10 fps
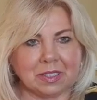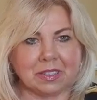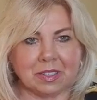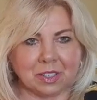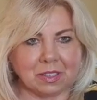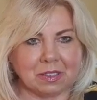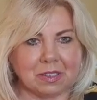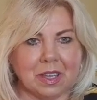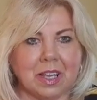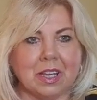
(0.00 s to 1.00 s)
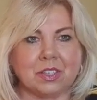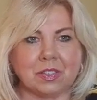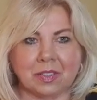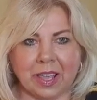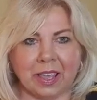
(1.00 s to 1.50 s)
decisions to
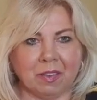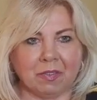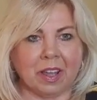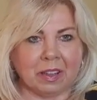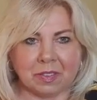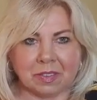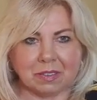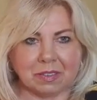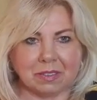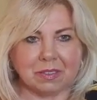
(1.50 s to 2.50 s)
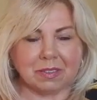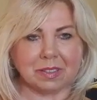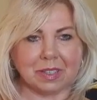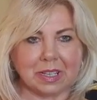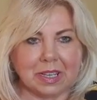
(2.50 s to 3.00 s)
save lives.
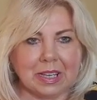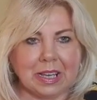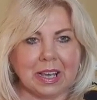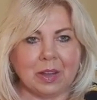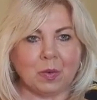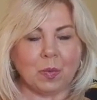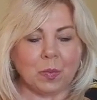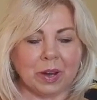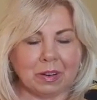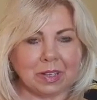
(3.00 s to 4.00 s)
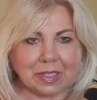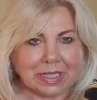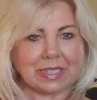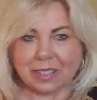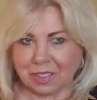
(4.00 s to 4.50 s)
And we're
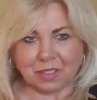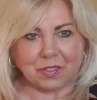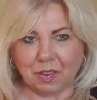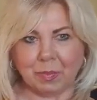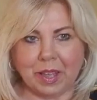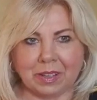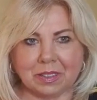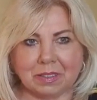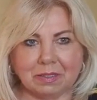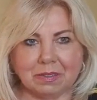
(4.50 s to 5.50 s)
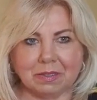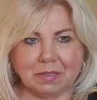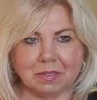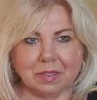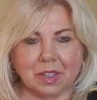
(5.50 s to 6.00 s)
distanced from that.
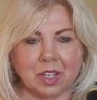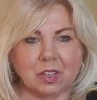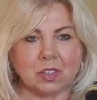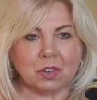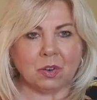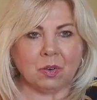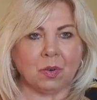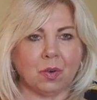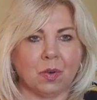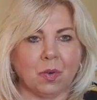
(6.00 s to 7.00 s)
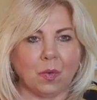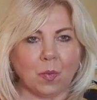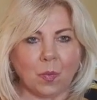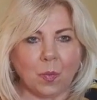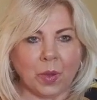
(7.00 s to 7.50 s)
So
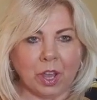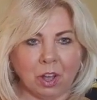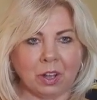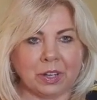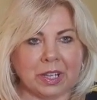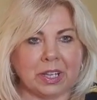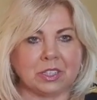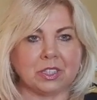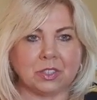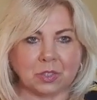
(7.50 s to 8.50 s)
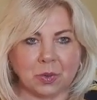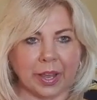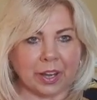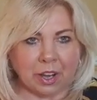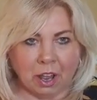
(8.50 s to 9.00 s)
we all need to
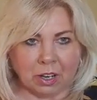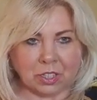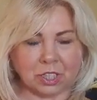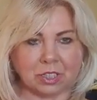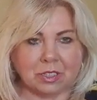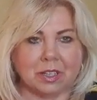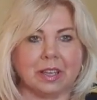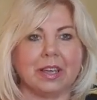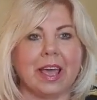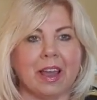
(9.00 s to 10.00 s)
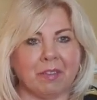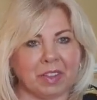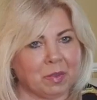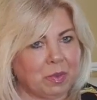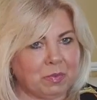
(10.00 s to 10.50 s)
acknowledge
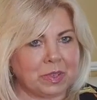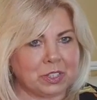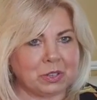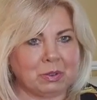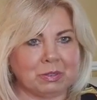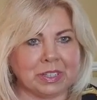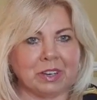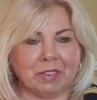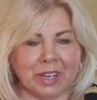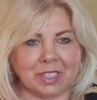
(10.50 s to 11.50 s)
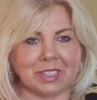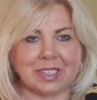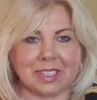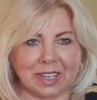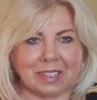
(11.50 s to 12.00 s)
everything we've been told in relation to
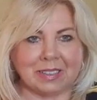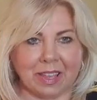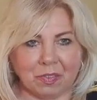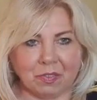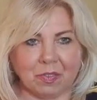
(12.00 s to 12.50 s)
staying safe.